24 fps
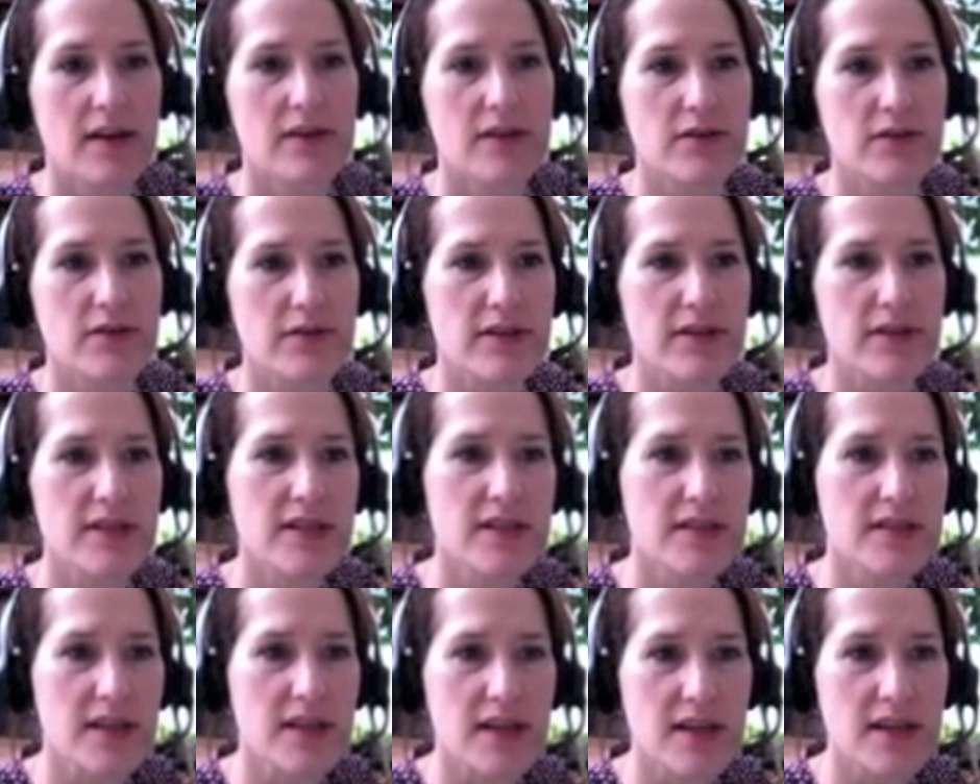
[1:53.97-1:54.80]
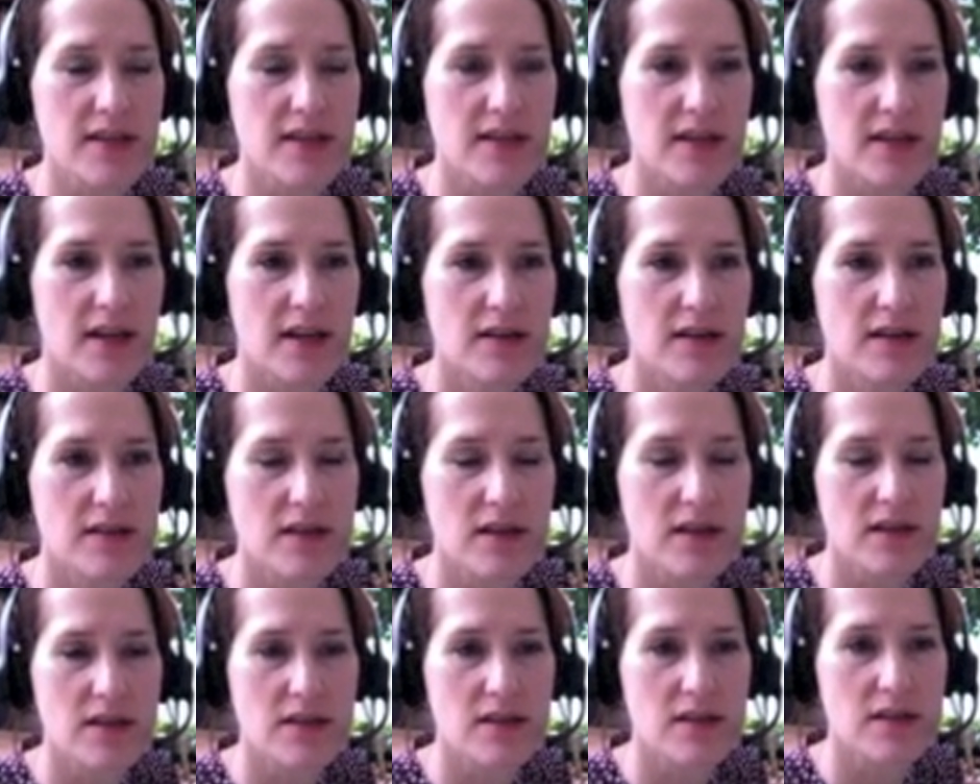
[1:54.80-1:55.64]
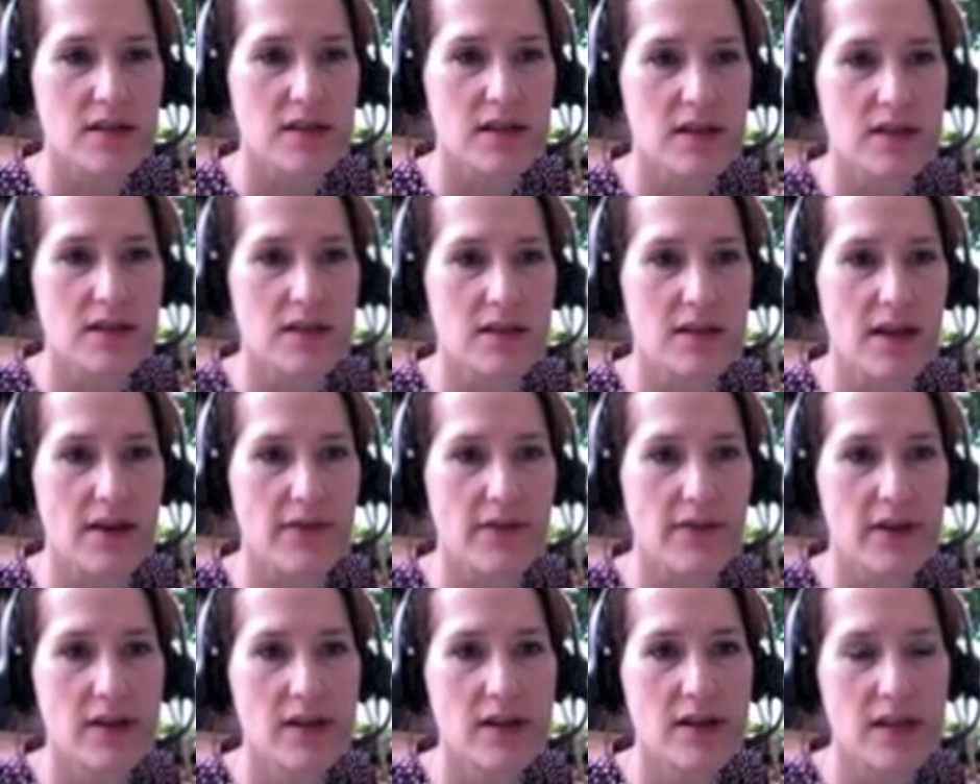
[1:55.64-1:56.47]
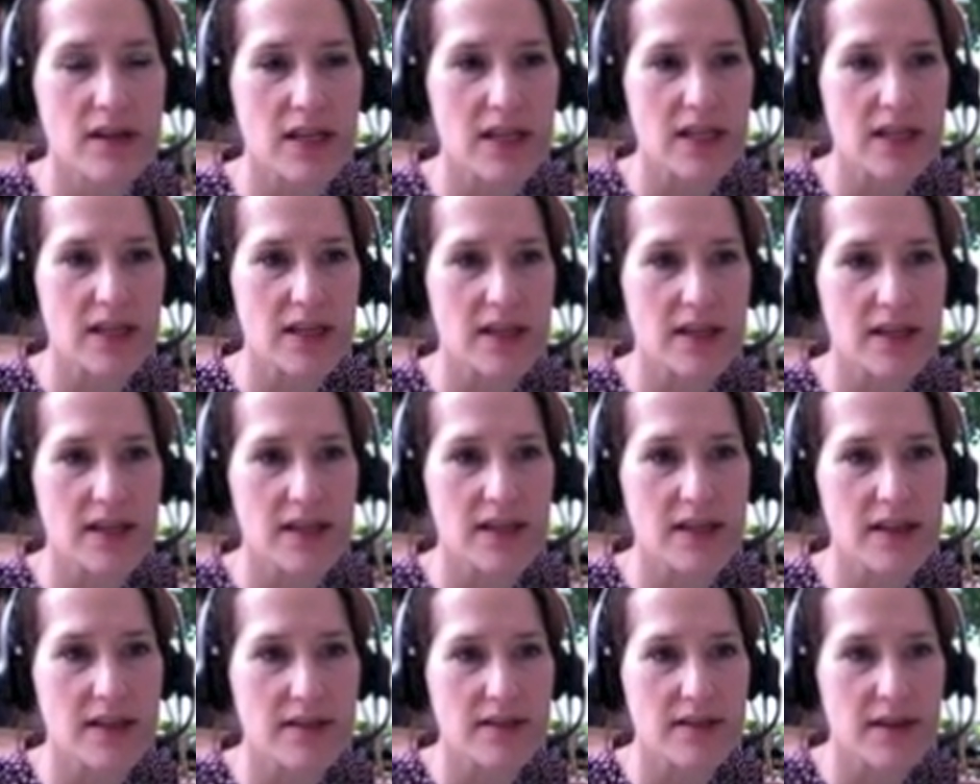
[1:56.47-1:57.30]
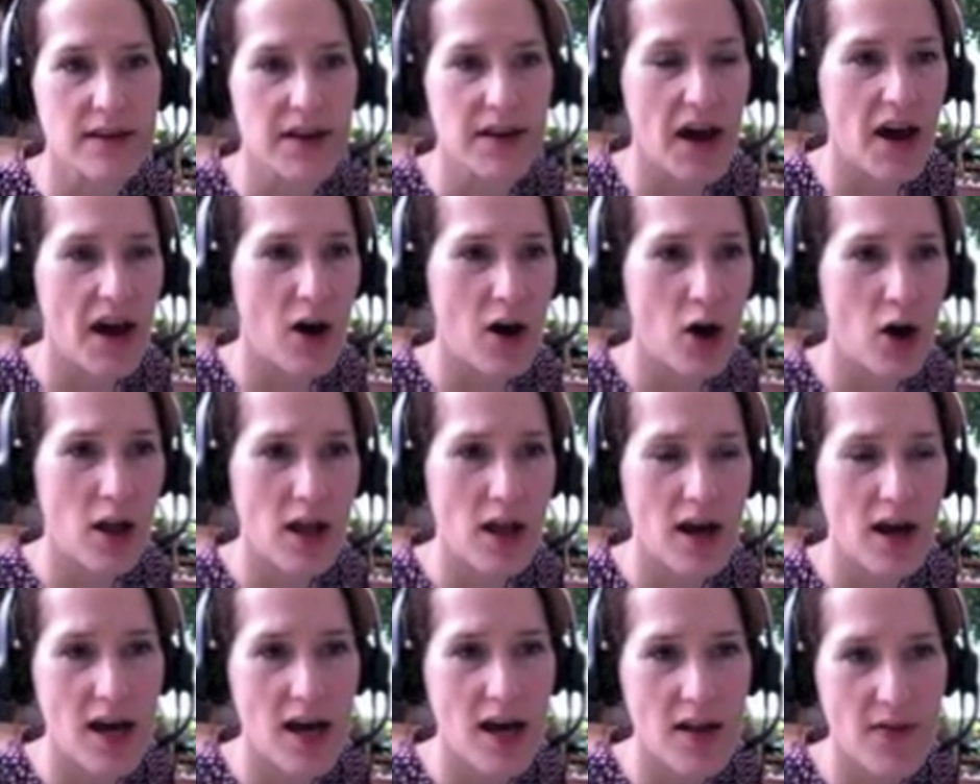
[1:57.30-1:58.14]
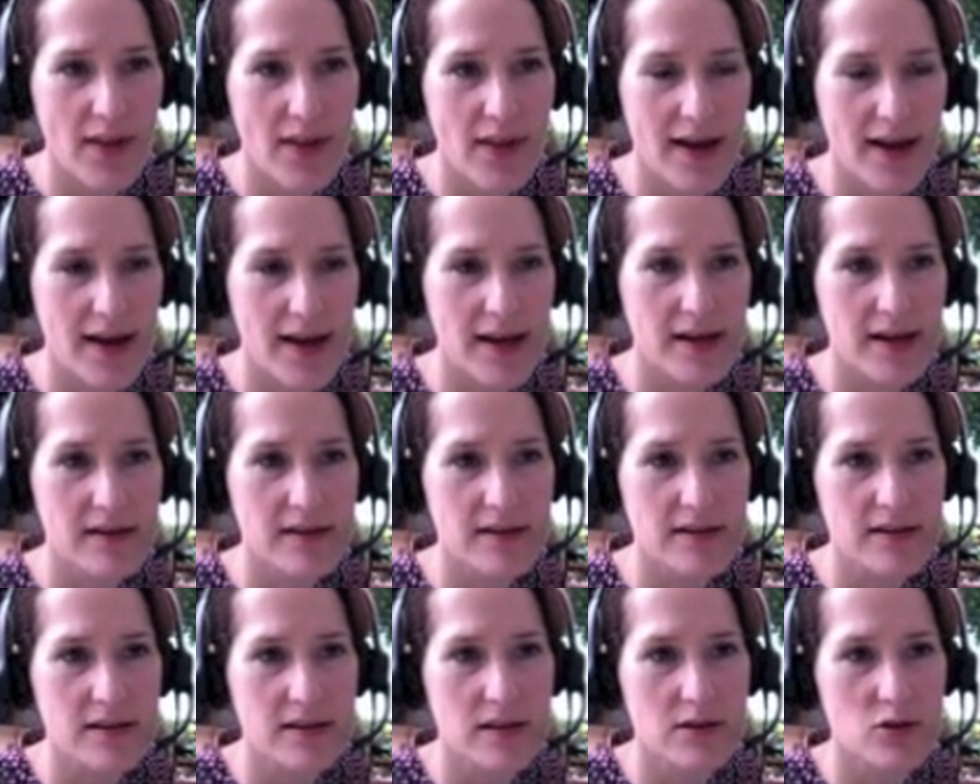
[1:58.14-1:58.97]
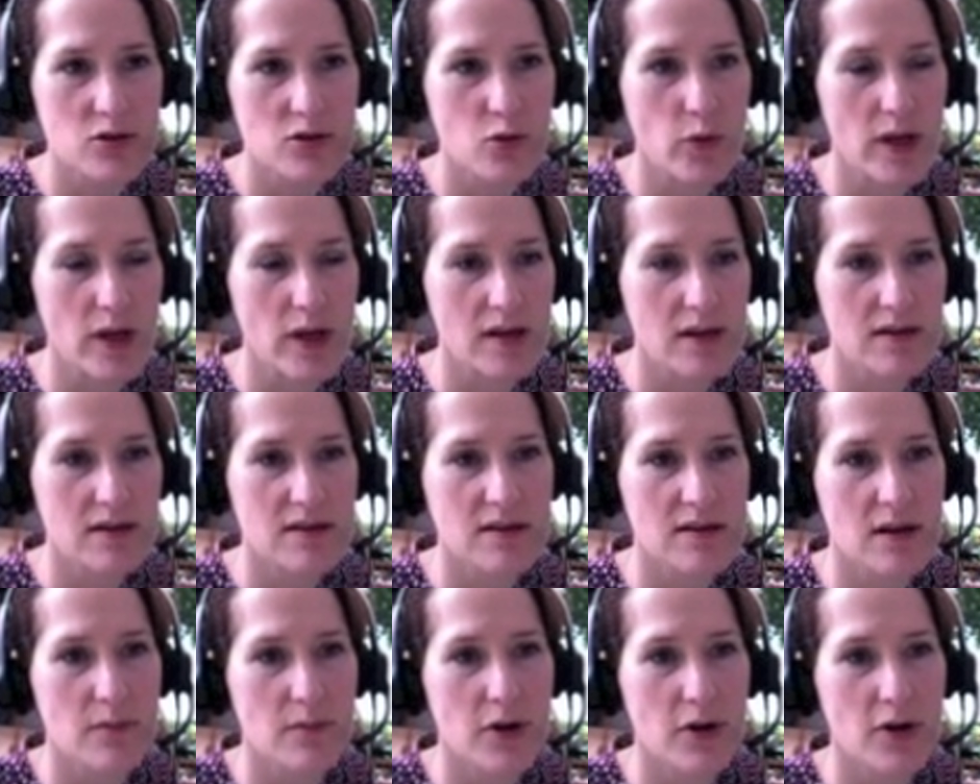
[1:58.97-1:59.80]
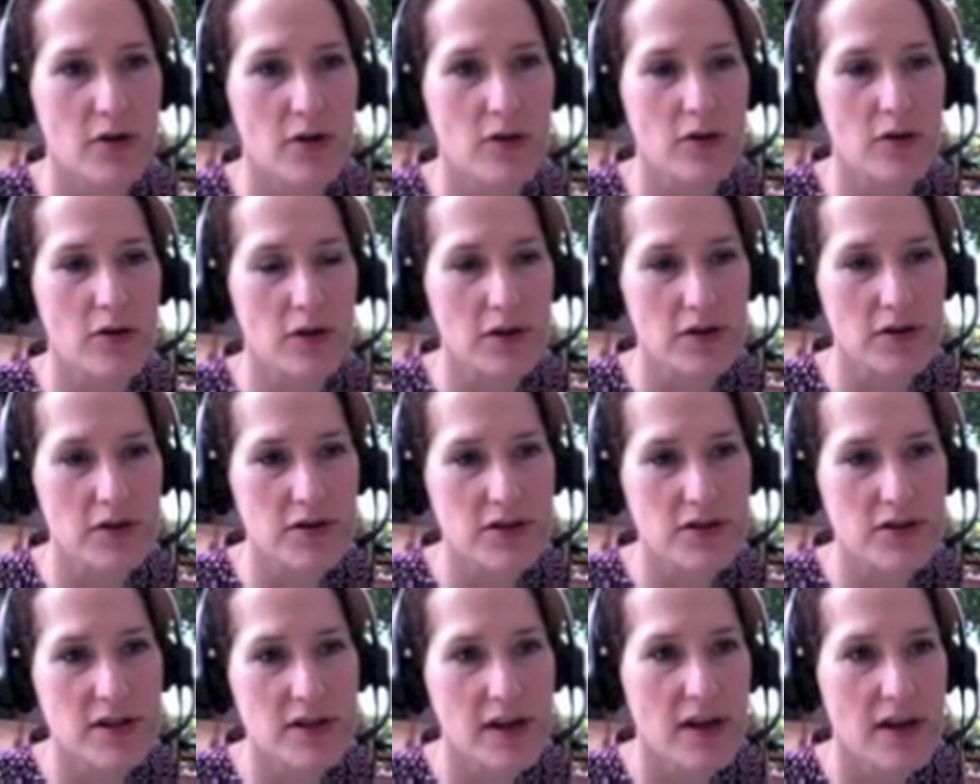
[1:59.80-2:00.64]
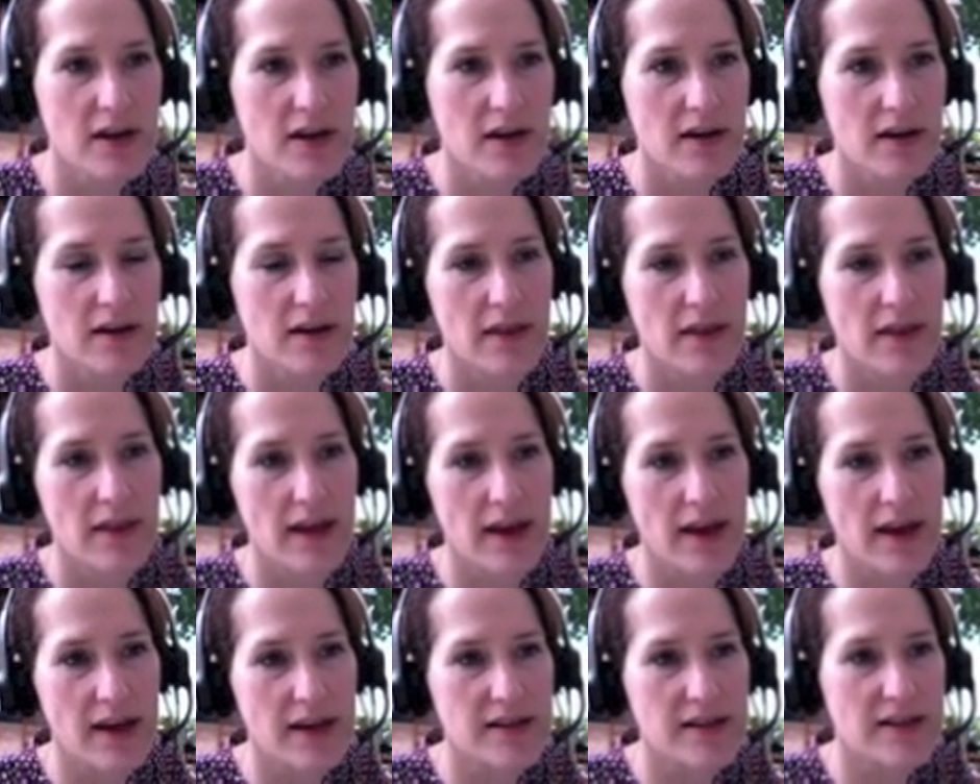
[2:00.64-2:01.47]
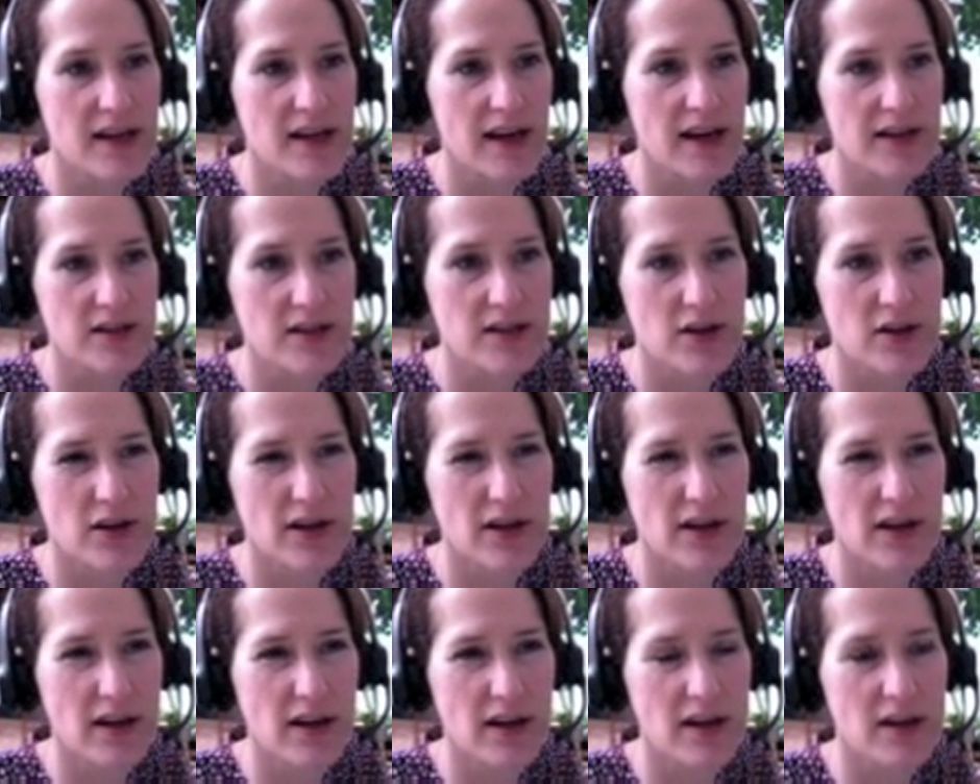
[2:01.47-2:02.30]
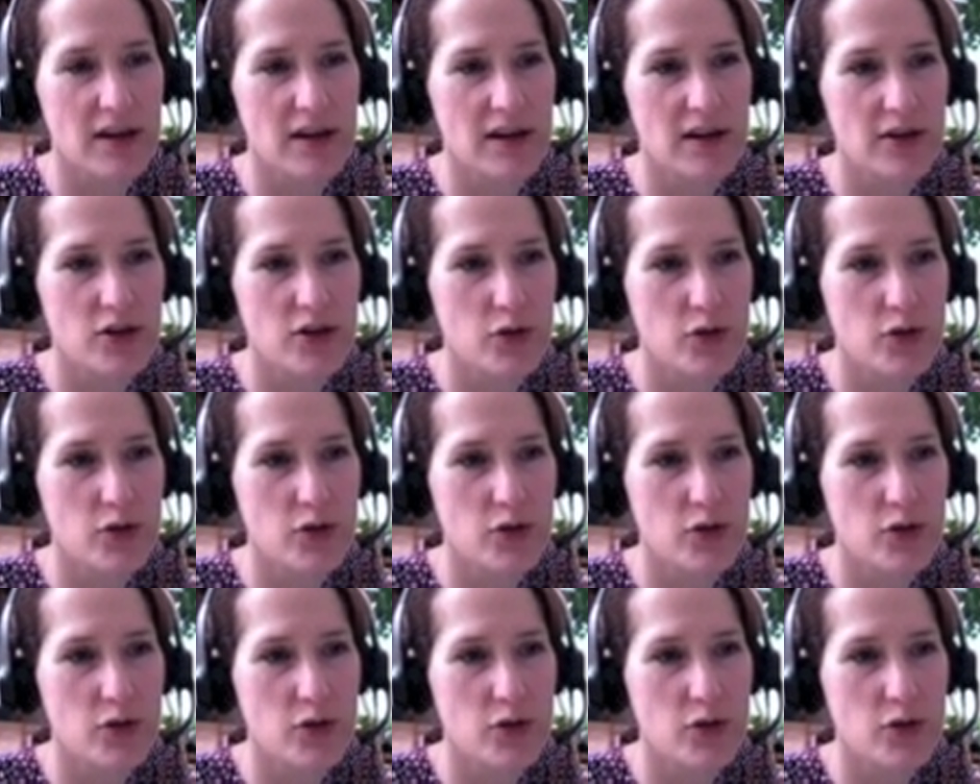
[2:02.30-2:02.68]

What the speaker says: So this is ESL 6611. It is an all-online 6-week summer course that I taught in